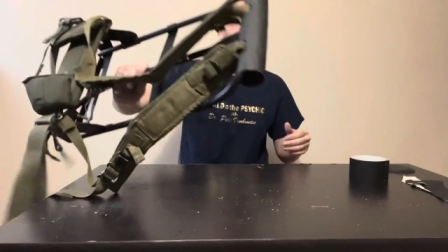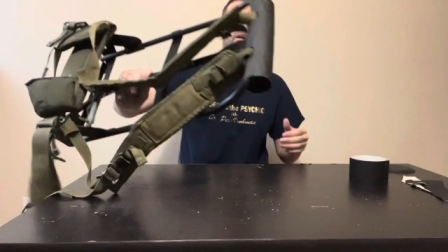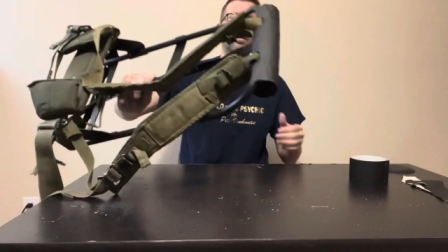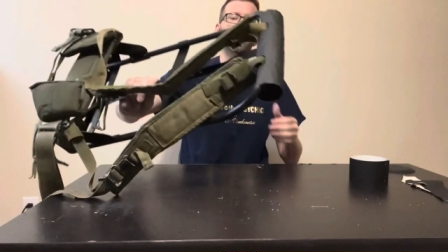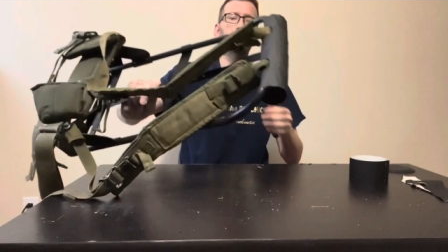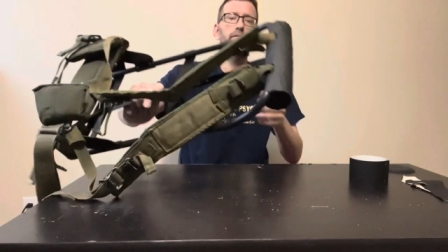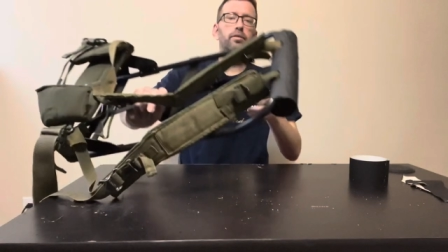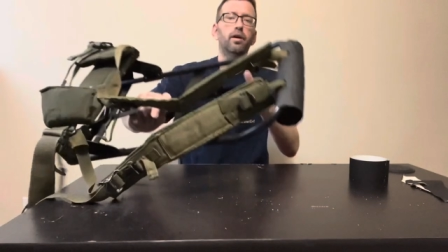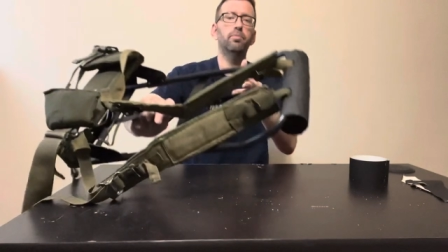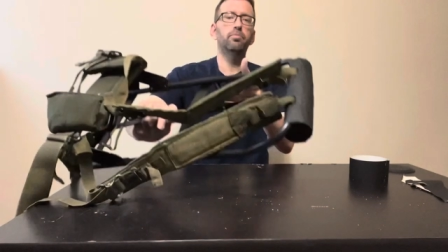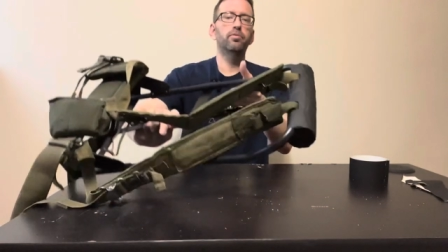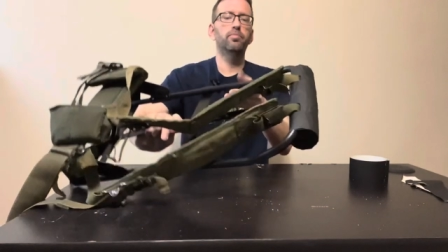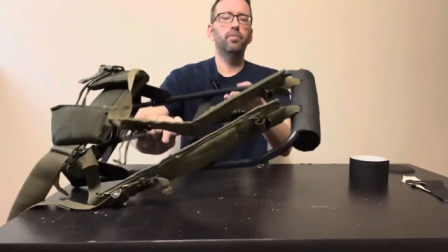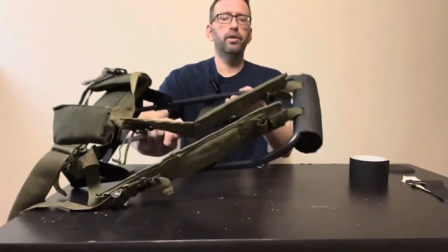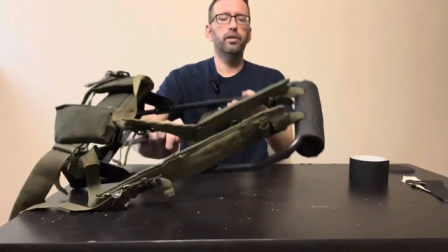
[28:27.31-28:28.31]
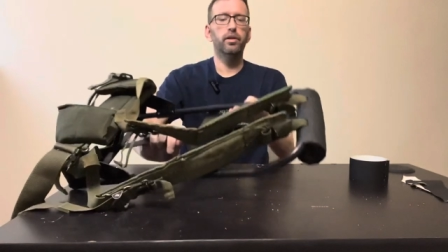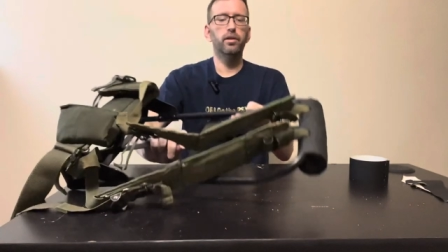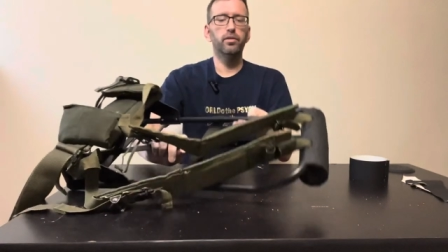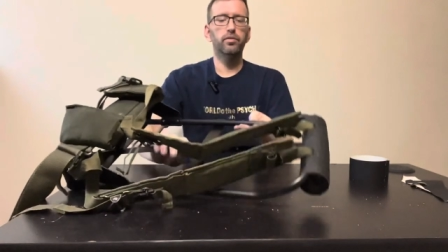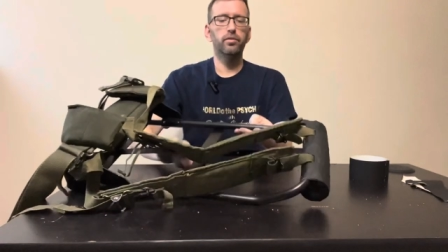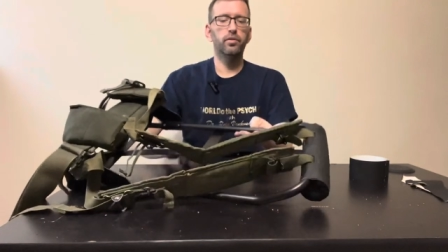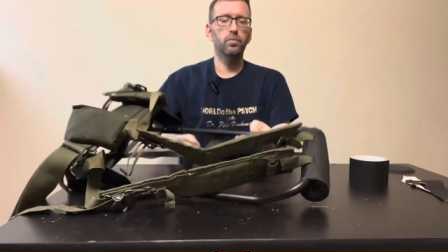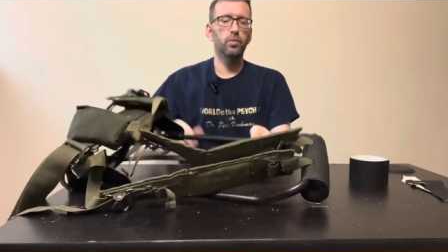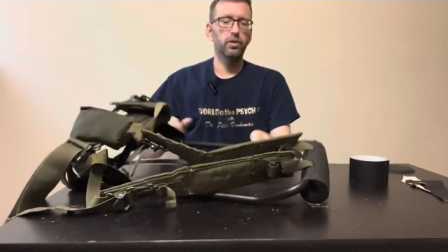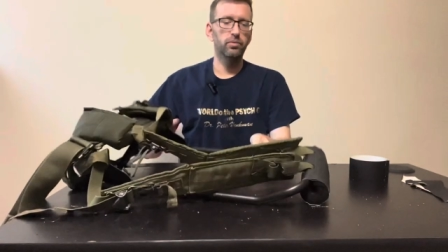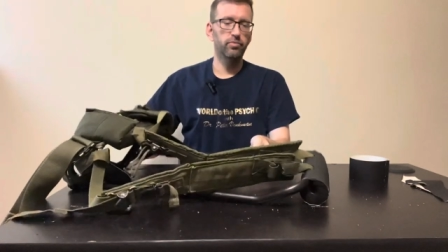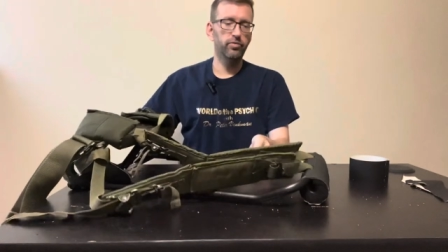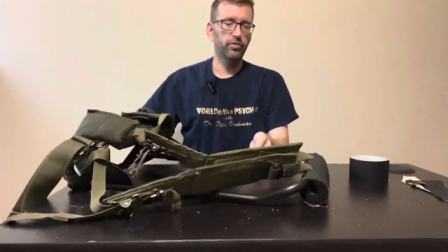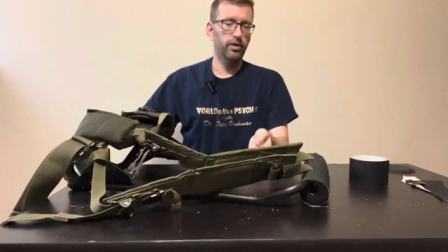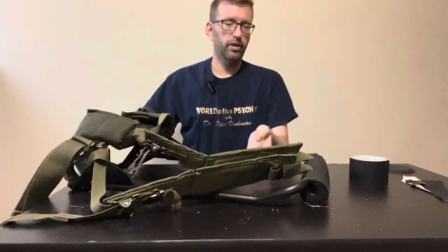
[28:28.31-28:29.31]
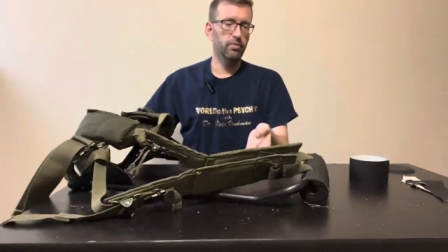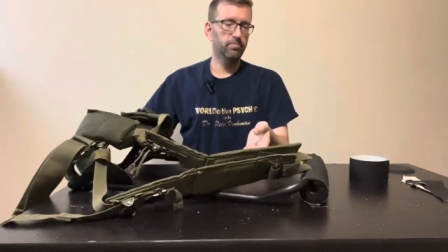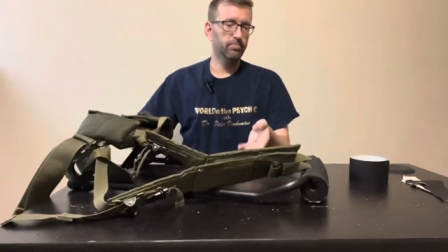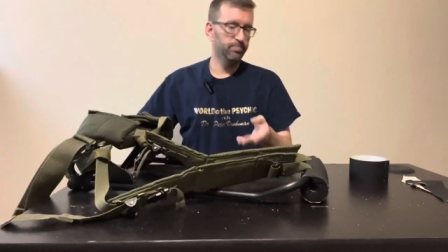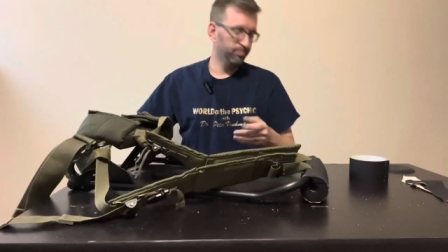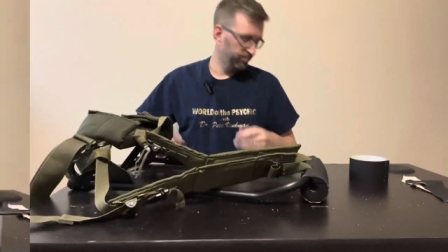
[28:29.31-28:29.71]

on the top of my LC1 frame.